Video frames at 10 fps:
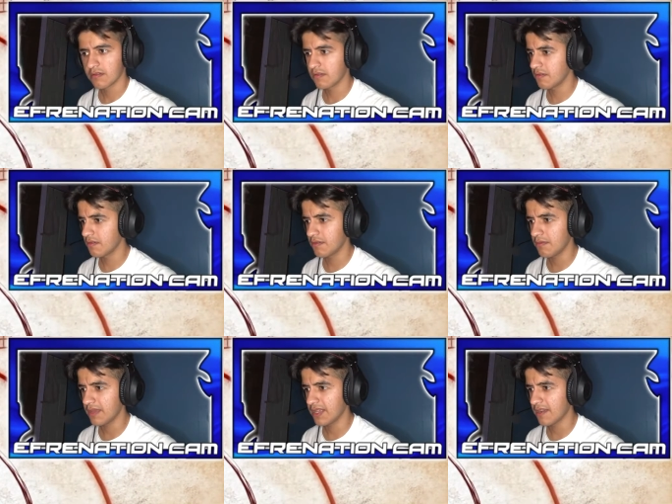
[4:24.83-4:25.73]
Oh
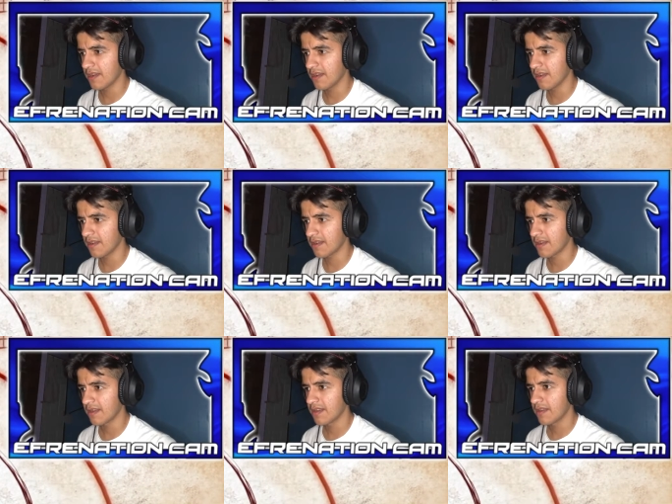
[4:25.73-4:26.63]
my God.
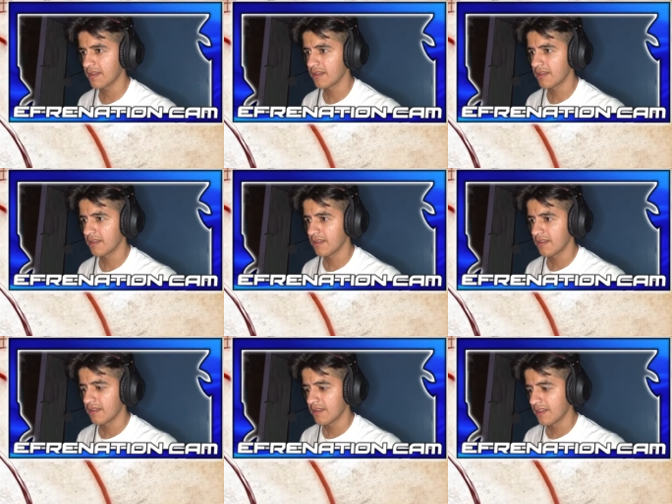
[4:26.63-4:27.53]

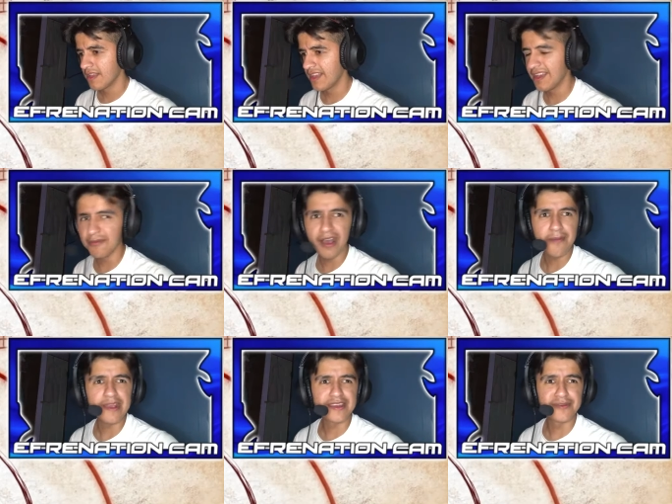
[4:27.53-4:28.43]
Why am
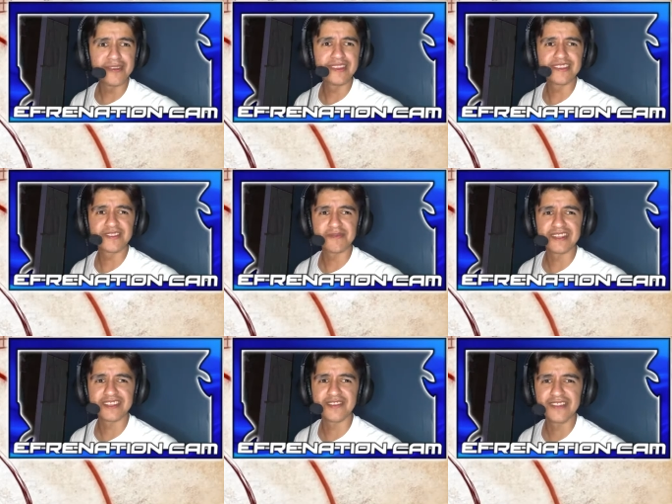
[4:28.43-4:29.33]
I doing this to
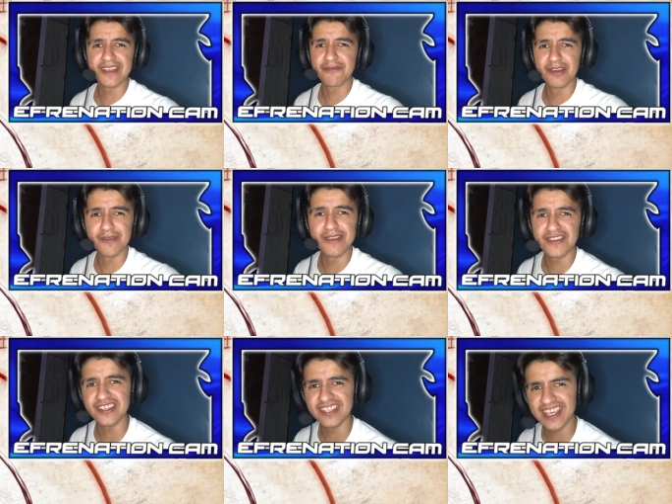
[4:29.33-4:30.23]
myself? Like, what am I
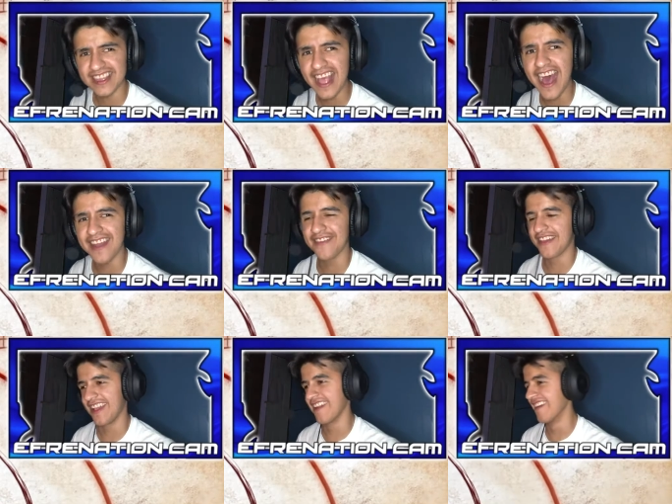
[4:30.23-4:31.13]
trying to get out of
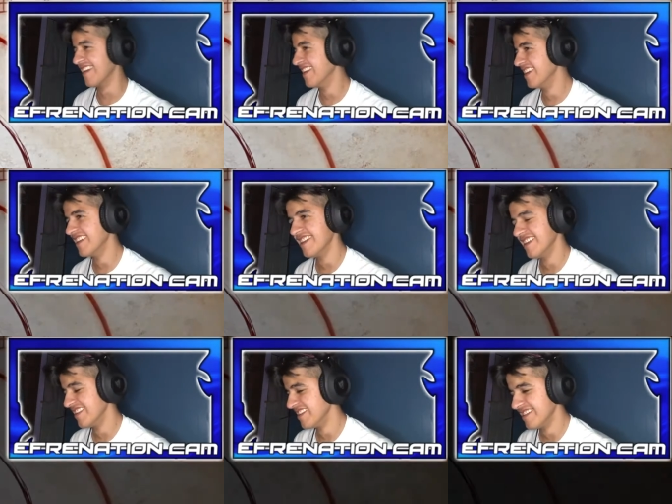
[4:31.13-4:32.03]
here?
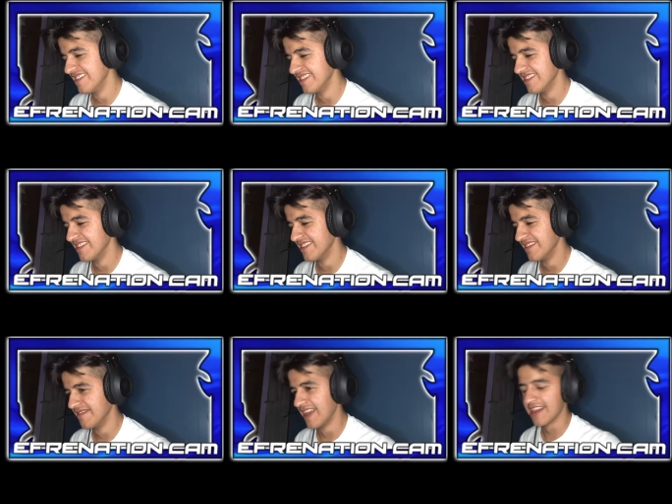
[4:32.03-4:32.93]

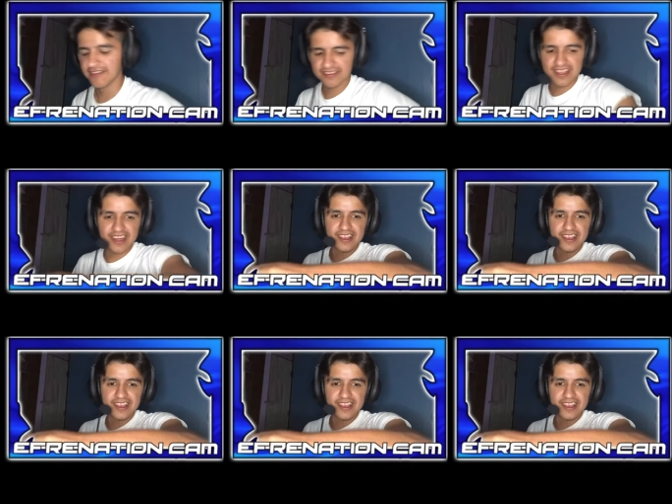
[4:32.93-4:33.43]
My hair's standing